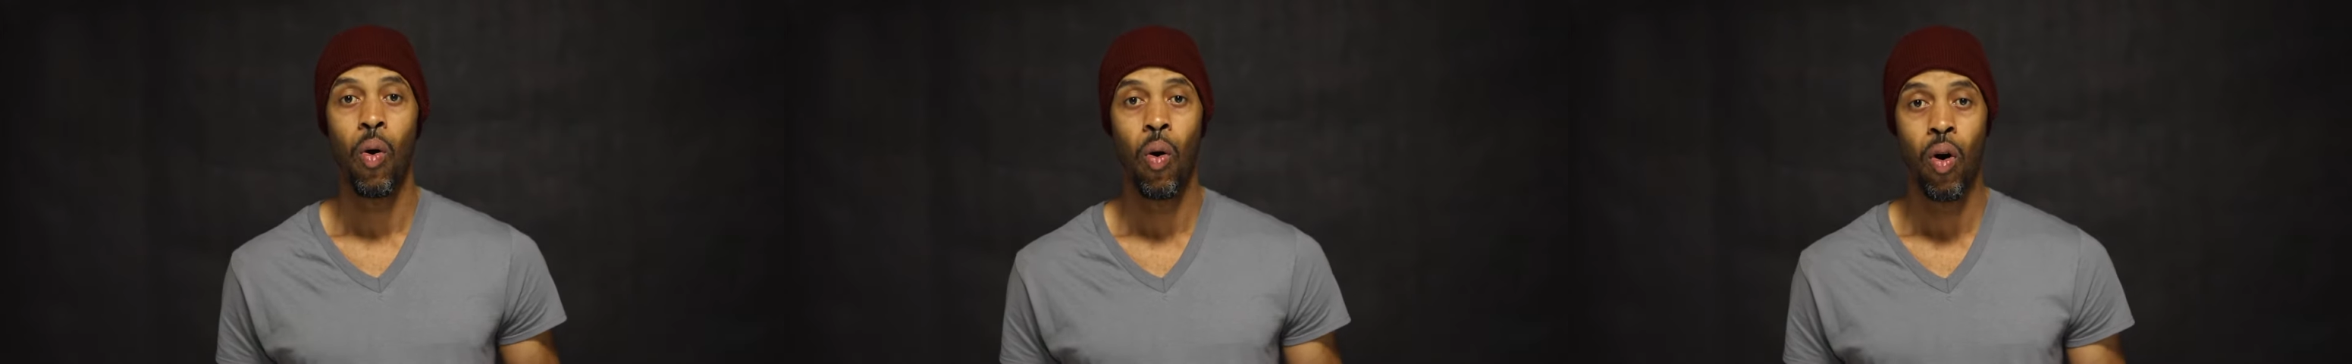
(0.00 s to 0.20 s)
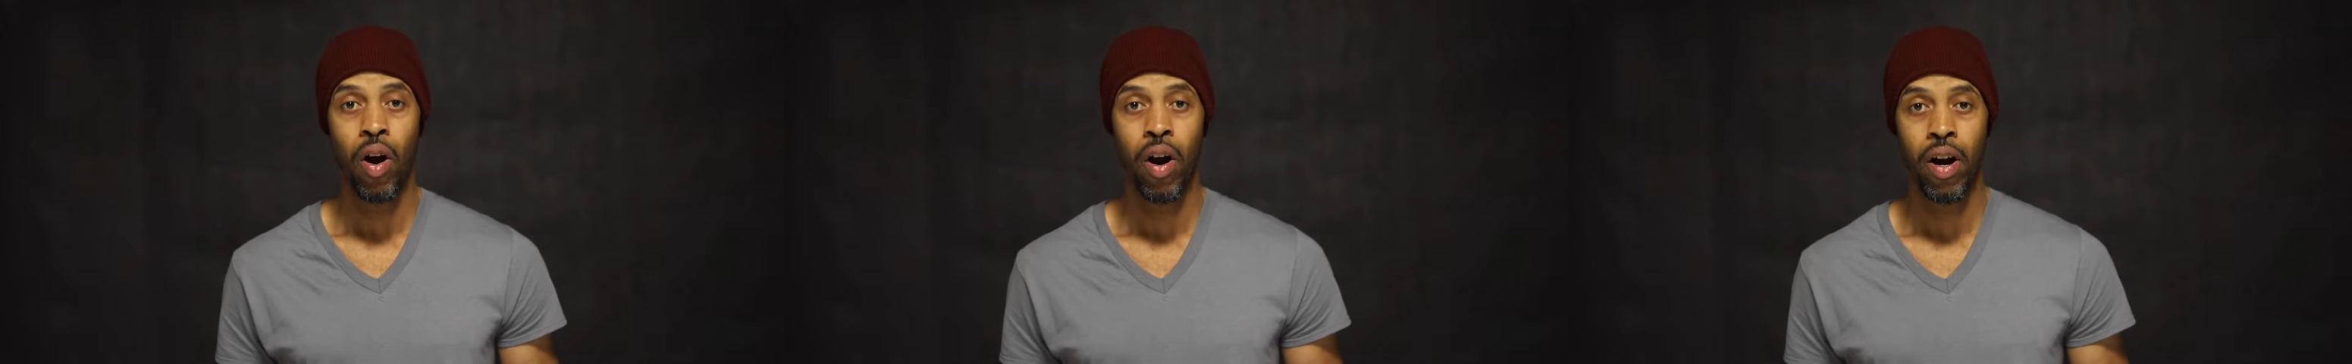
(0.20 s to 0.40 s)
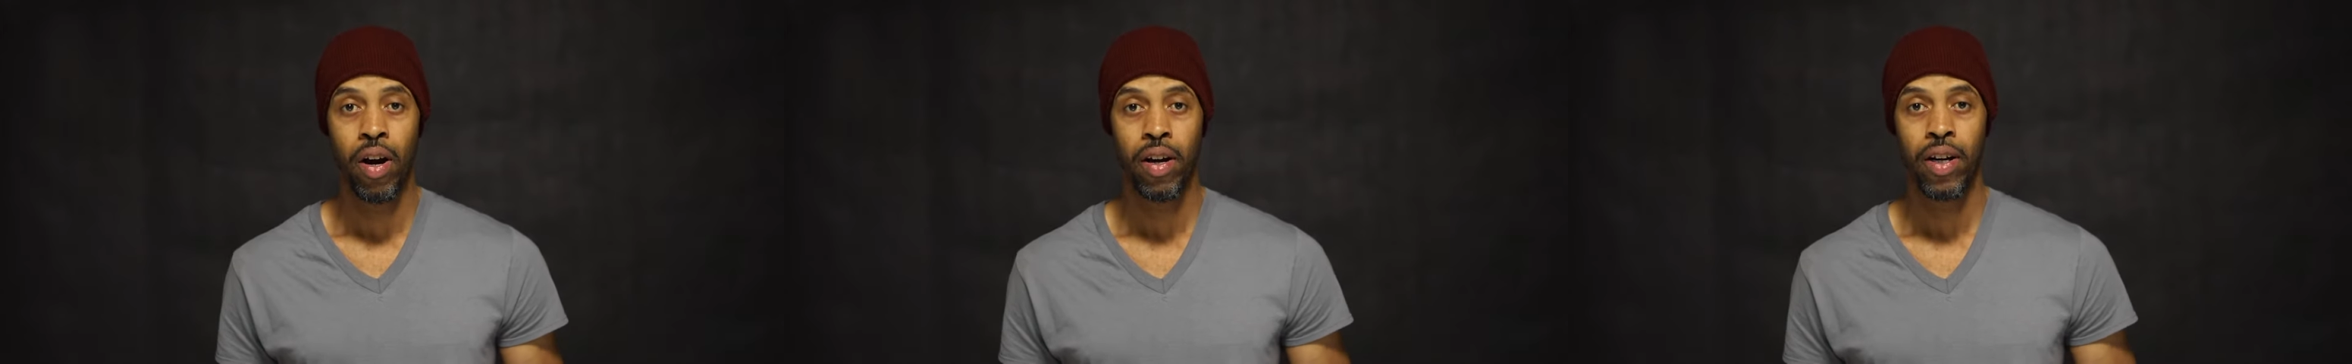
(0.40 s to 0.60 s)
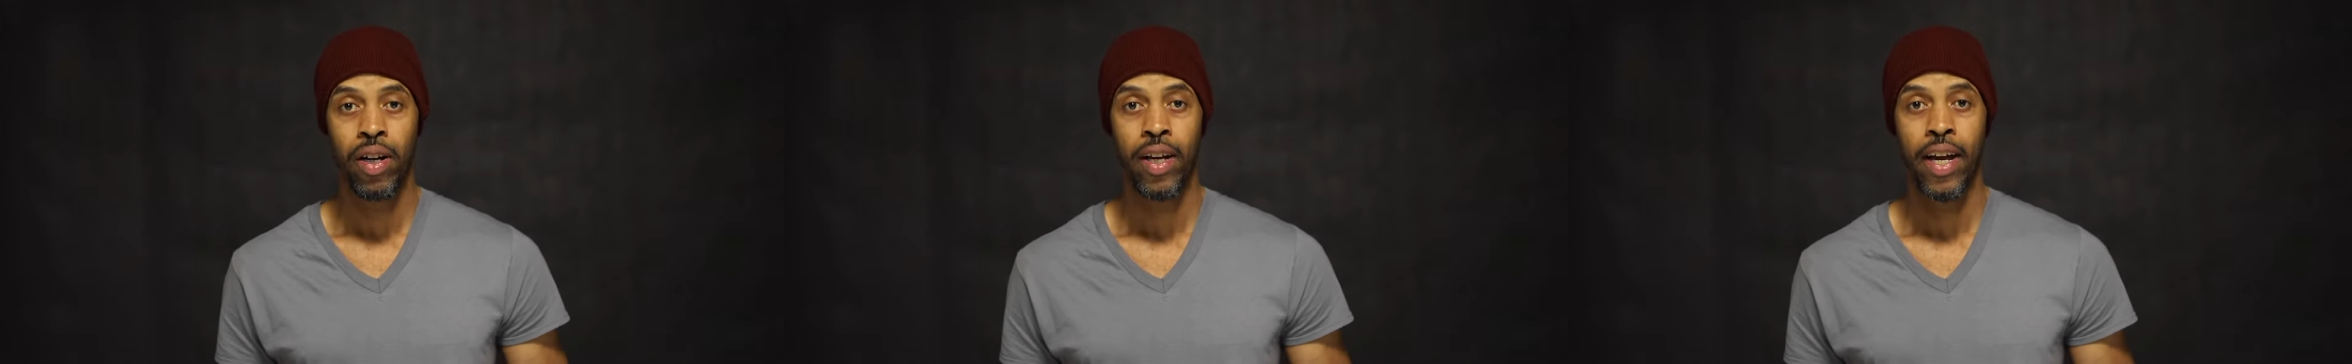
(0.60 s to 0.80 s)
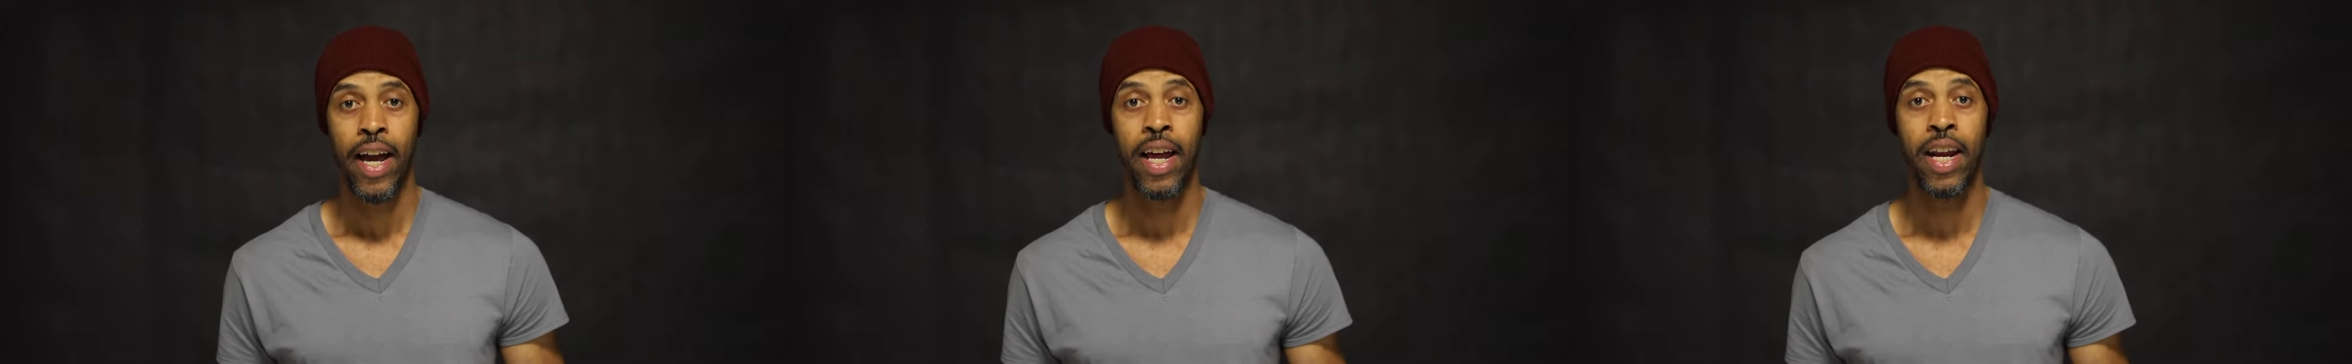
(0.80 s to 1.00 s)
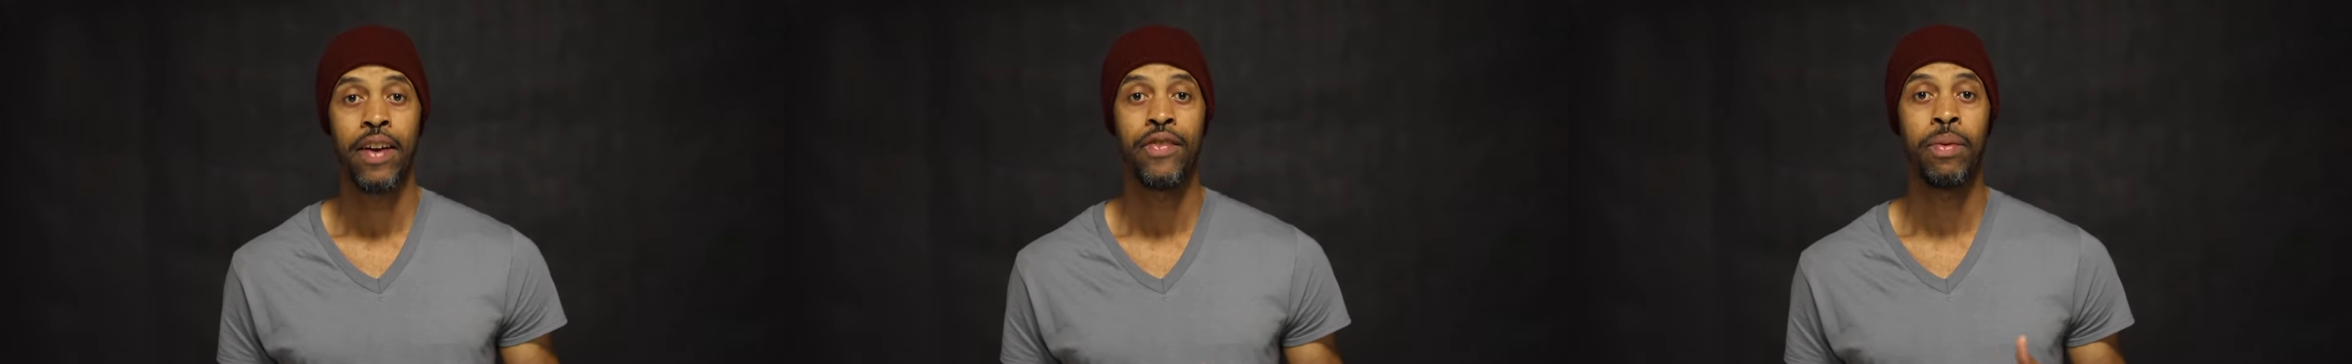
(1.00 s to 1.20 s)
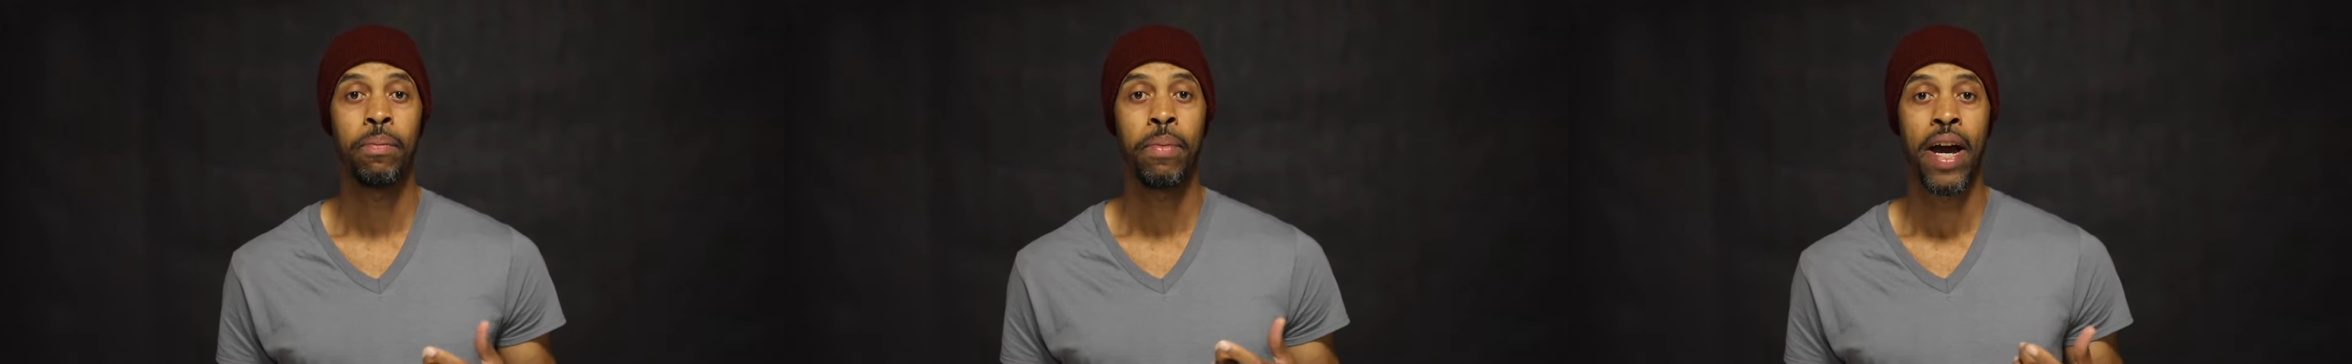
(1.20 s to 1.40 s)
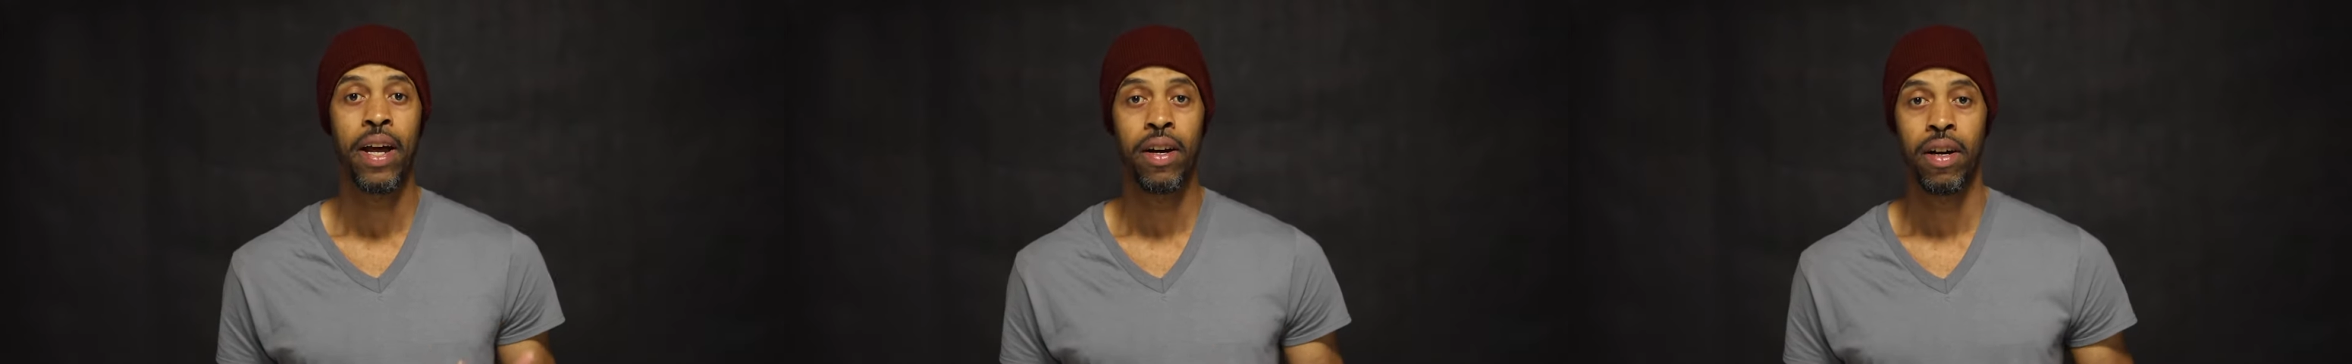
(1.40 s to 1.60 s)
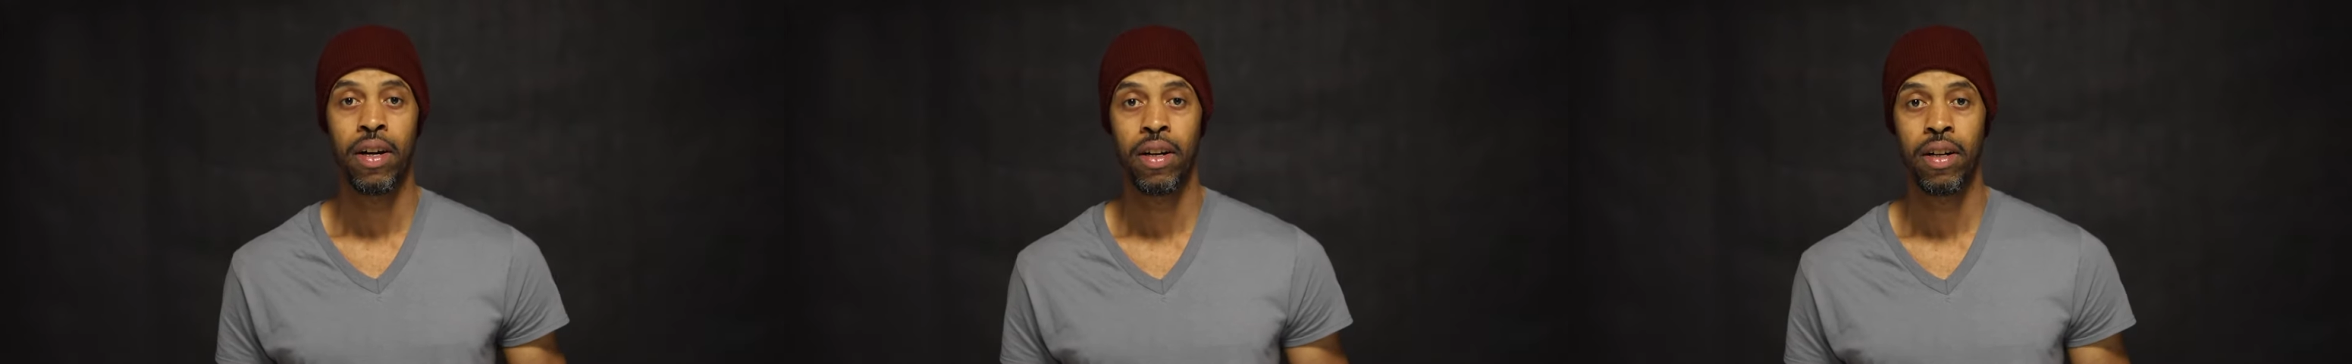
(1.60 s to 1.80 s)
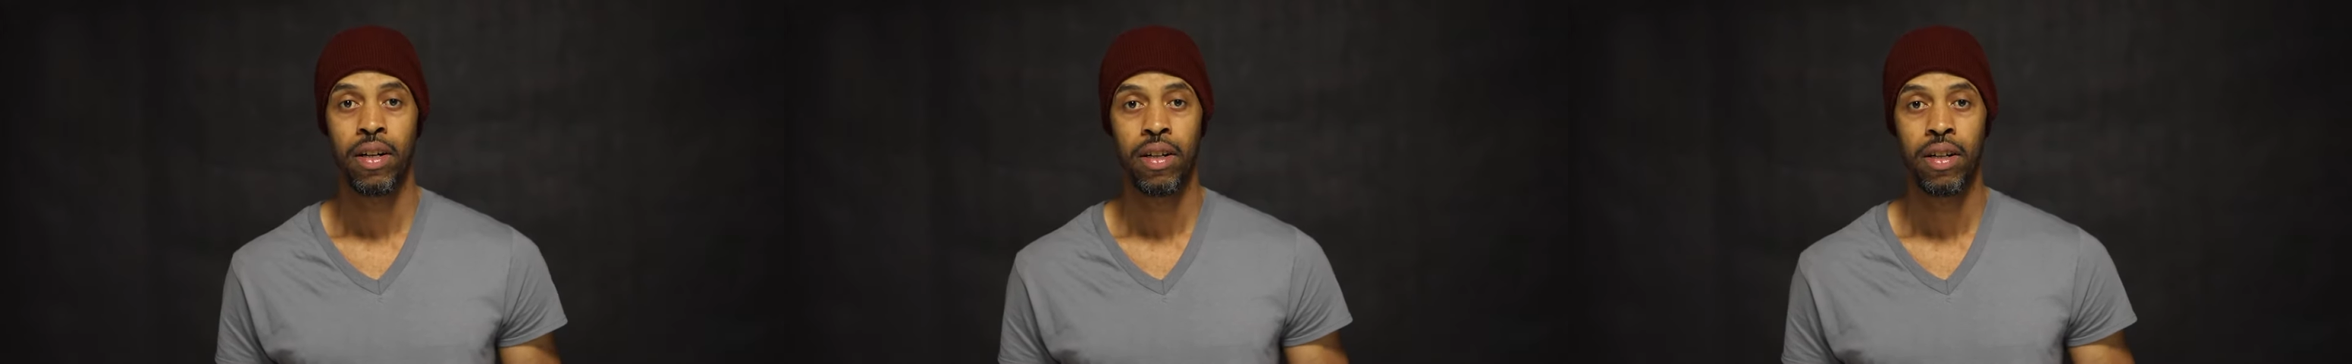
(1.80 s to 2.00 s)
Or, and even
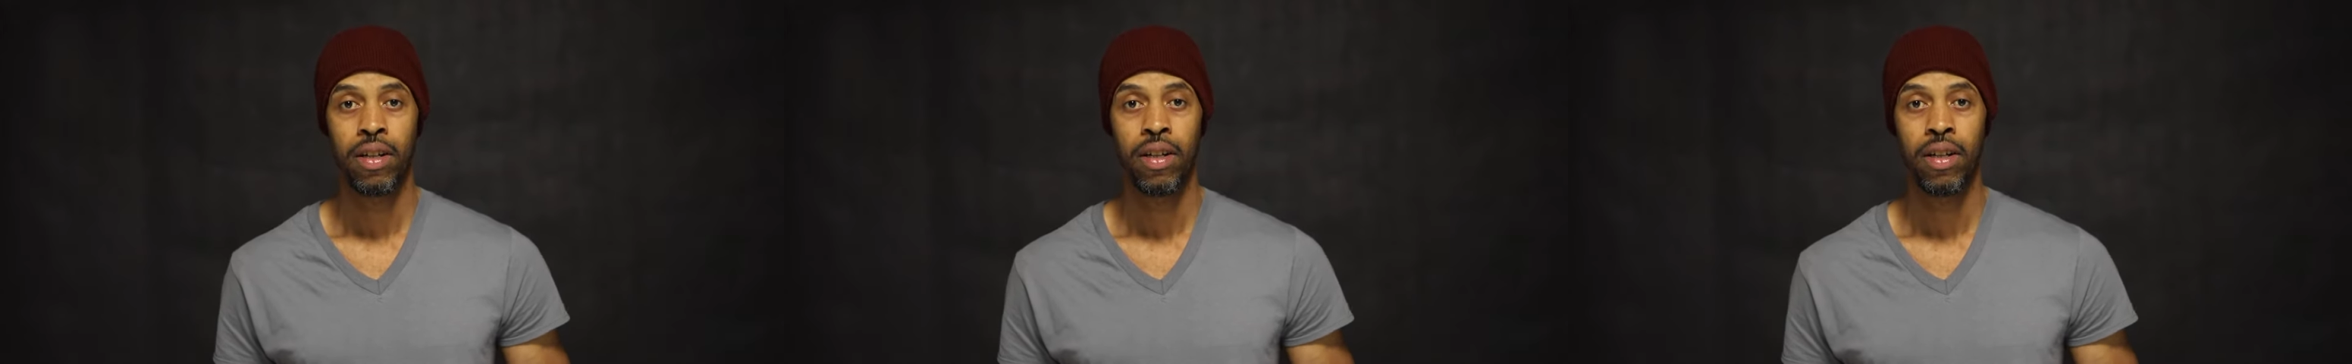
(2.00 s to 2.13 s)
better,